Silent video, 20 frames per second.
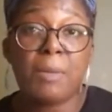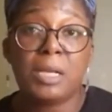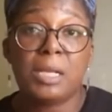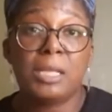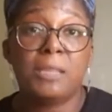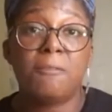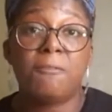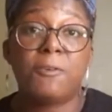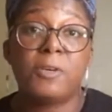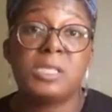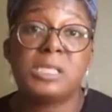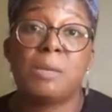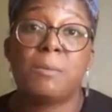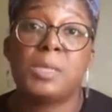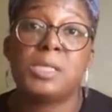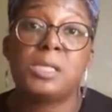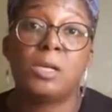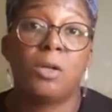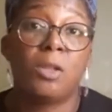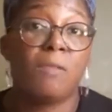And then the first time
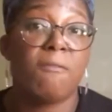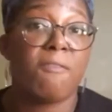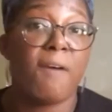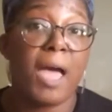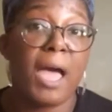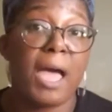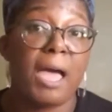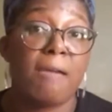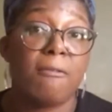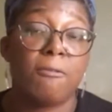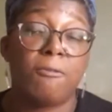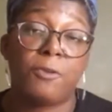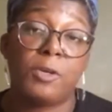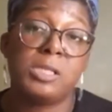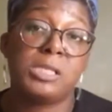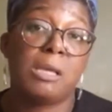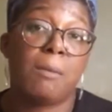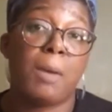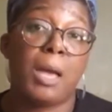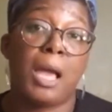it took only five. The
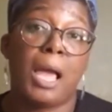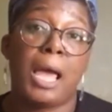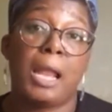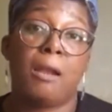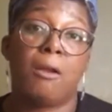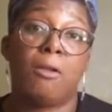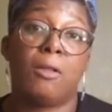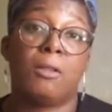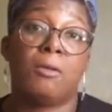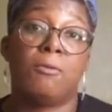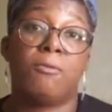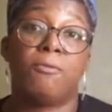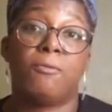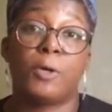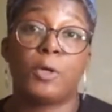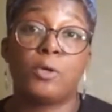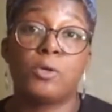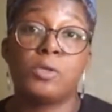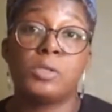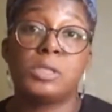first time I got it on the
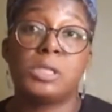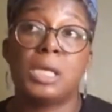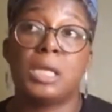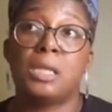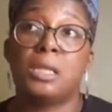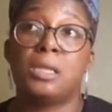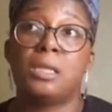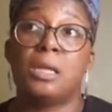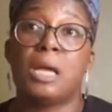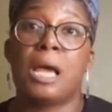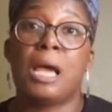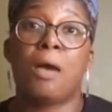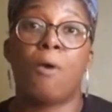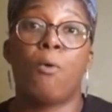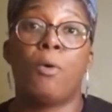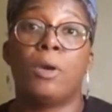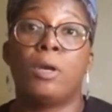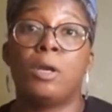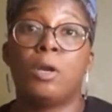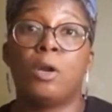1st and I
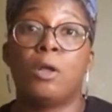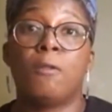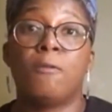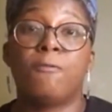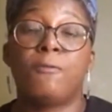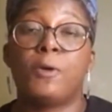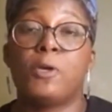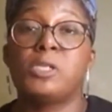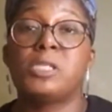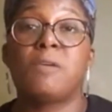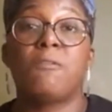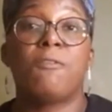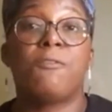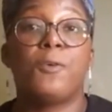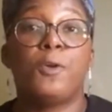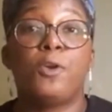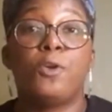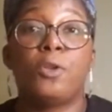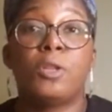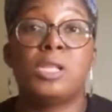ordered it on the 1st, they
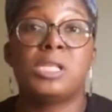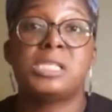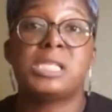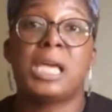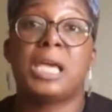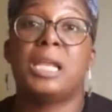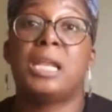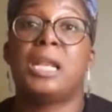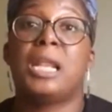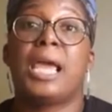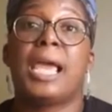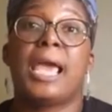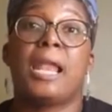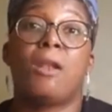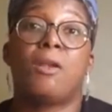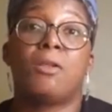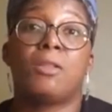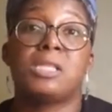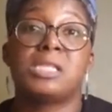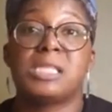filled it on the 2nd and I got
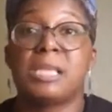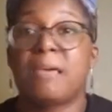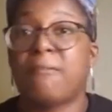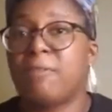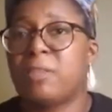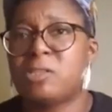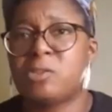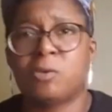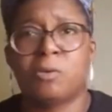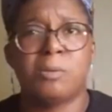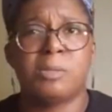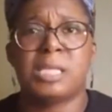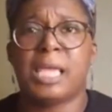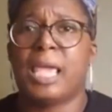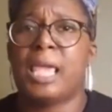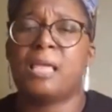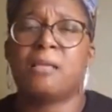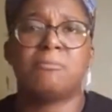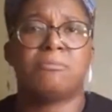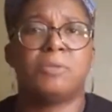it on the 7th. So it was
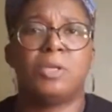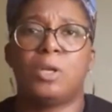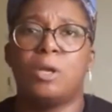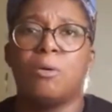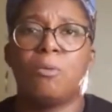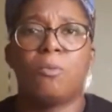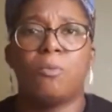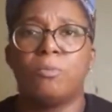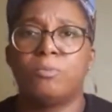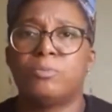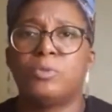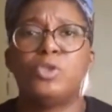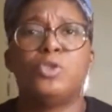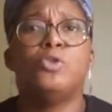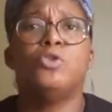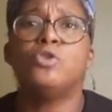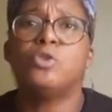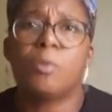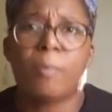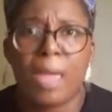like, you know,
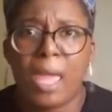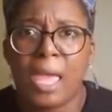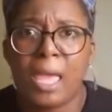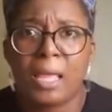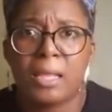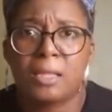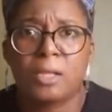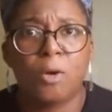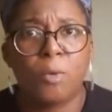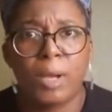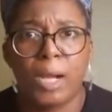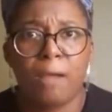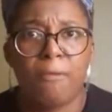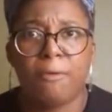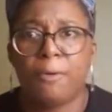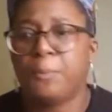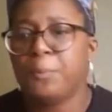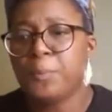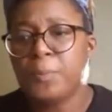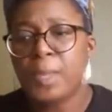you do the math or
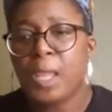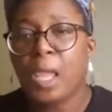whatever.